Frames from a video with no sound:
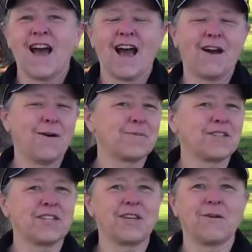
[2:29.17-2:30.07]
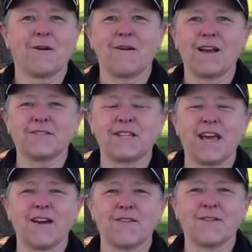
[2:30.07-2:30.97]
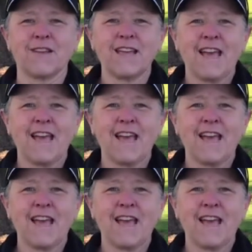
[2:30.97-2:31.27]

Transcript: I hope to see you around town.